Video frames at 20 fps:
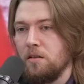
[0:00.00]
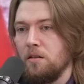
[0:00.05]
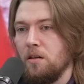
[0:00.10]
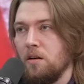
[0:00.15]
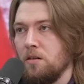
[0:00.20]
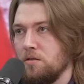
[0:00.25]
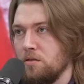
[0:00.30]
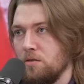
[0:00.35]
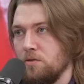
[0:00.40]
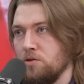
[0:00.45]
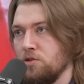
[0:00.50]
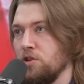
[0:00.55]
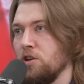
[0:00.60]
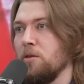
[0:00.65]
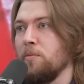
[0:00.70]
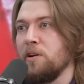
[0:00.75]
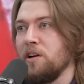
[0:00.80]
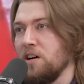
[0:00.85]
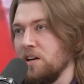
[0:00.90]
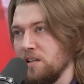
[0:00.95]
a lot on
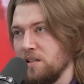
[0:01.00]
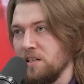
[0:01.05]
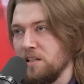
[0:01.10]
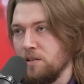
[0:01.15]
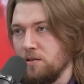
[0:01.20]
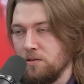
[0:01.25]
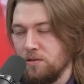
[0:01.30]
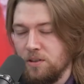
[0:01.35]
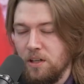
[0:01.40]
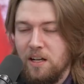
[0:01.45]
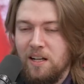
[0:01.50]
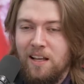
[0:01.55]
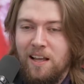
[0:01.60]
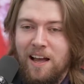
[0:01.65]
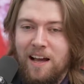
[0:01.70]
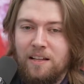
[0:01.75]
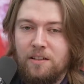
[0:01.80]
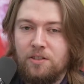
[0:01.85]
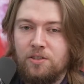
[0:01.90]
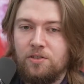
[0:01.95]
German ideals.
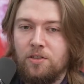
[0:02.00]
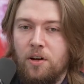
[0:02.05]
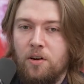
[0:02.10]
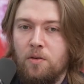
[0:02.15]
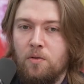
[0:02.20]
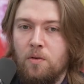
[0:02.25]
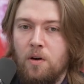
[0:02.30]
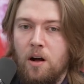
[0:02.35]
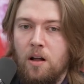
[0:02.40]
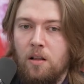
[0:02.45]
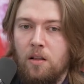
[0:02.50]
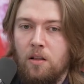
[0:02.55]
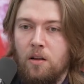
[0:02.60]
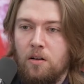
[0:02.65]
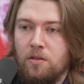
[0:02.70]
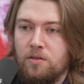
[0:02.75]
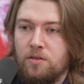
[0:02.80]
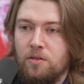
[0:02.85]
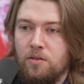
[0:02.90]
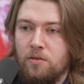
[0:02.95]
And so a
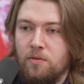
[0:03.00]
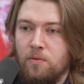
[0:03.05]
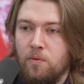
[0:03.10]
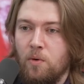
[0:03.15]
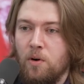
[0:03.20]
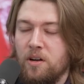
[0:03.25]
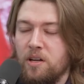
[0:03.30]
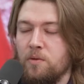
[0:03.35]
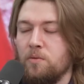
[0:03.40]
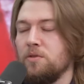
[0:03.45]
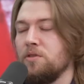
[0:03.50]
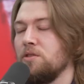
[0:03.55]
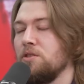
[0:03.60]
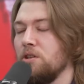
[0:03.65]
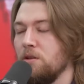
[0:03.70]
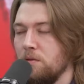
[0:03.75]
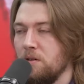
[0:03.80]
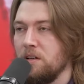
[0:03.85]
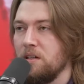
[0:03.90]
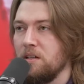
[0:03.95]
lot of what he was
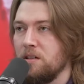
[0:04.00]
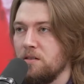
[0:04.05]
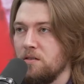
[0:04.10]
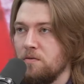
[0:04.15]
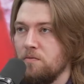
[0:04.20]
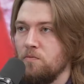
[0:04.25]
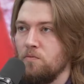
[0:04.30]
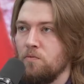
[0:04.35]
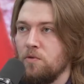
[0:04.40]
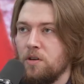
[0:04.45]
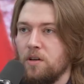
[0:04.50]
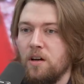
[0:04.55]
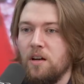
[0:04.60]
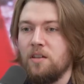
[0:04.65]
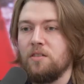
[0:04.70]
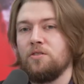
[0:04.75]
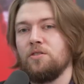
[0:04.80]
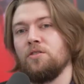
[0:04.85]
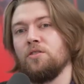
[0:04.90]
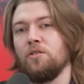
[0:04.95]
doing in
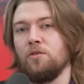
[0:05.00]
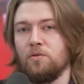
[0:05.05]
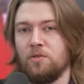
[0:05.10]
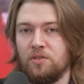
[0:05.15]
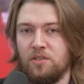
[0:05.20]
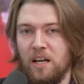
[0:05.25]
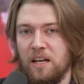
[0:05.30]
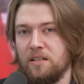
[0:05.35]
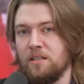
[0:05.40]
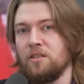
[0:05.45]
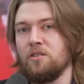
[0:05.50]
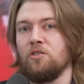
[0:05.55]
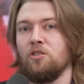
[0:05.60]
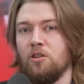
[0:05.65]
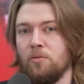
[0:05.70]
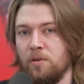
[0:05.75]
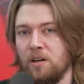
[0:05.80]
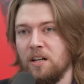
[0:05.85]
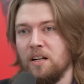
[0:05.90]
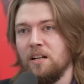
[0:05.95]
regards to setting
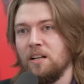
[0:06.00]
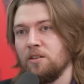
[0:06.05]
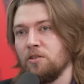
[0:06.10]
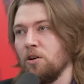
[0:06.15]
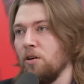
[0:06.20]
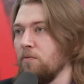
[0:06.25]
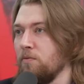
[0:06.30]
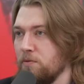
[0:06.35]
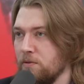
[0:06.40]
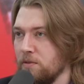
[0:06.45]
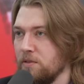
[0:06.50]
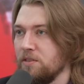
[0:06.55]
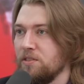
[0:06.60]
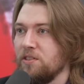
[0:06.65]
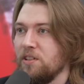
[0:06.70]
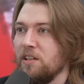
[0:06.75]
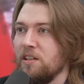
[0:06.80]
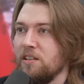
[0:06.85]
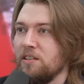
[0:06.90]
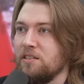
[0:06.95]
up
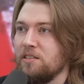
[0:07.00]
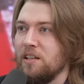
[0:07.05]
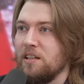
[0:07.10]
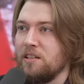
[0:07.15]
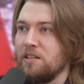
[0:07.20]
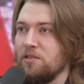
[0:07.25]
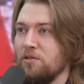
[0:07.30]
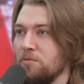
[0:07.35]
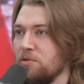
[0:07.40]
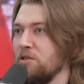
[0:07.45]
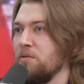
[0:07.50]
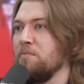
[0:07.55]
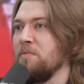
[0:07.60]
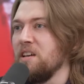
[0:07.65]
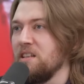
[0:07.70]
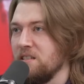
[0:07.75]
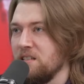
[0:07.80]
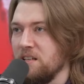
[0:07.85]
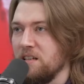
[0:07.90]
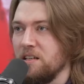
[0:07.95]
conferences, setting up
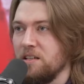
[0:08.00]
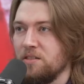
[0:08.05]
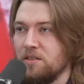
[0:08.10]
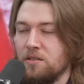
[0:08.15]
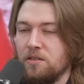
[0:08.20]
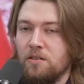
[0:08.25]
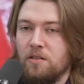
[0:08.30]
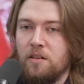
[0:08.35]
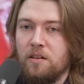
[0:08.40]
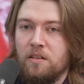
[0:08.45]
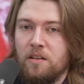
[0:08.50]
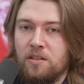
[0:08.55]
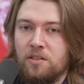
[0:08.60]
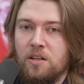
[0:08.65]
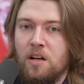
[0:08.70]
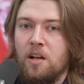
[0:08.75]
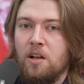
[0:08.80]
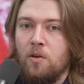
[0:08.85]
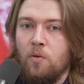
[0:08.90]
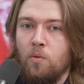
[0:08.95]
committees and doing
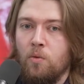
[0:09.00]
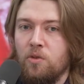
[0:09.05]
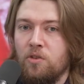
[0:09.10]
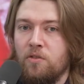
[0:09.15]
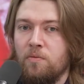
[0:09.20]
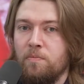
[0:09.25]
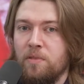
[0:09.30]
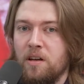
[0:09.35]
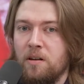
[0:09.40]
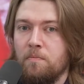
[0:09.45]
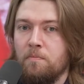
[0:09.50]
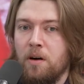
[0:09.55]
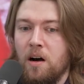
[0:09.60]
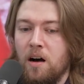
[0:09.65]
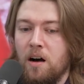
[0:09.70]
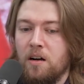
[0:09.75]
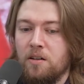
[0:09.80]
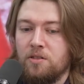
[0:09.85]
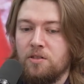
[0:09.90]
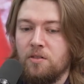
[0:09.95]
this would have been
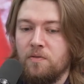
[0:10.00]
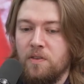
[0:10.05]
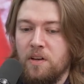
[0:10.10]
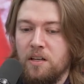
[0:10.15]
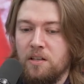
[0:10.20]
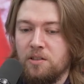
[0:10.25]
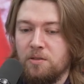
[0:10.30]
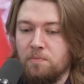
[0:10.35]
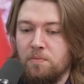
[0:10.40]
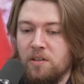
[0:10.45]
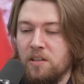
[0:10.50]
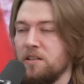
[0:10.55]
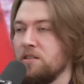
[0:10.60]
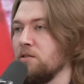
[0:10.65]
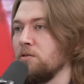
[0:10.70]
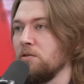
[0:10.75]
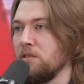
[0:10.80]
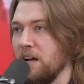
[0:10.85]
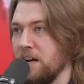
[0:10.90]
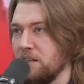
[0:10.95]
part of his
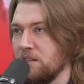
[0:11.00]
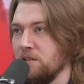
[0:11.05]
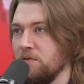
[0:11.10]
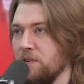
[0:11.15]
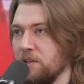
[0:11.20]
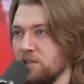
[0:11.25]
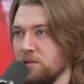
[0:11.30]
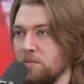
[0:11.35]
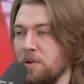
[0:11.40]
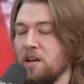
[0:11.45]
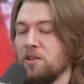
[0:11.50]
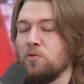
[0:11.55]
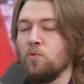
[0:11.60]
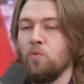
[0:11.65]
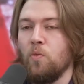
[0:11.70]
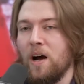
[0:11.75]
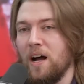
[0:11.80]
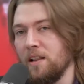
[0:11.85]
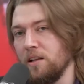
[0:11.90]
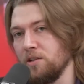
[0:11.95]
political activism, as
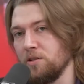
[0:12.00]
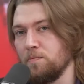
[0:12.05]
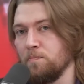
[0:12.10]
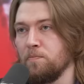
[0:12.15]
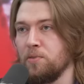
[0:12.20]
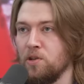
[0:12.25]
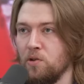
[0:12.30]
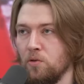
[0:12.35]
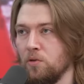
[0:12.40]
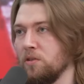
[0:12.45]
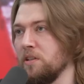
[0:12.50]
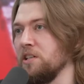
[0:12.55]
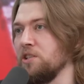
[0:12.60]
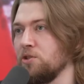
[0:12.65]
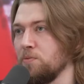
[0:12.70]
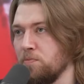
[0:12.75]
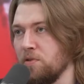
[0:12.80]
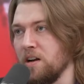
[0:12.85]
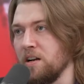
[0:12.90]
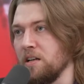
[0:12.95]
well as purely
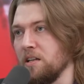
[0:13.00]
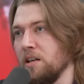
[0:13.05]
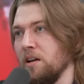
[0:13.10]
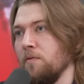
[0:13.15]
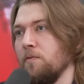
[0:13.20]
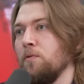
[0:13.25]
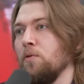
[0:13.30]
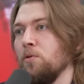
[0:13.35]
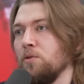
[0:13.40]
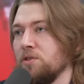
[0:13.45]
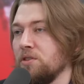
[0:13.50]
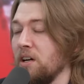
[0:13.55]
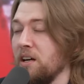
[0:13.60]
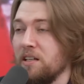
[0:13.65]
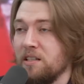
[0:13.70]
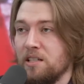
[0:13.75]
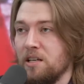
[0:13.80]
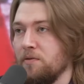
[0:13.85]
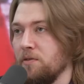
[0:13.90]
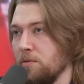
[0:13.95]
spreading it for
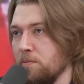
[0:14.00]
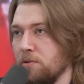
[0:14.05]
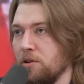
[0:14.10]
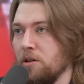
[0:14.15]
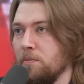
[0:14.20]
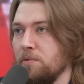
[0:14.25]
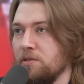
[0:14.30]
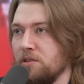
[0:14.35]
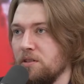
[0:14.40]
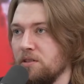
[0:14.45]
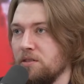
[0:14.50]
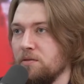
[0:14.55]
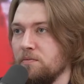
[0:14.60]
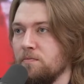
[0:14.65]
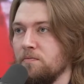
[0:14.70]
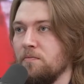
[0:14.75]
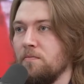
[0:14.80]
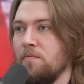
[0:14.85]
scientific purposes.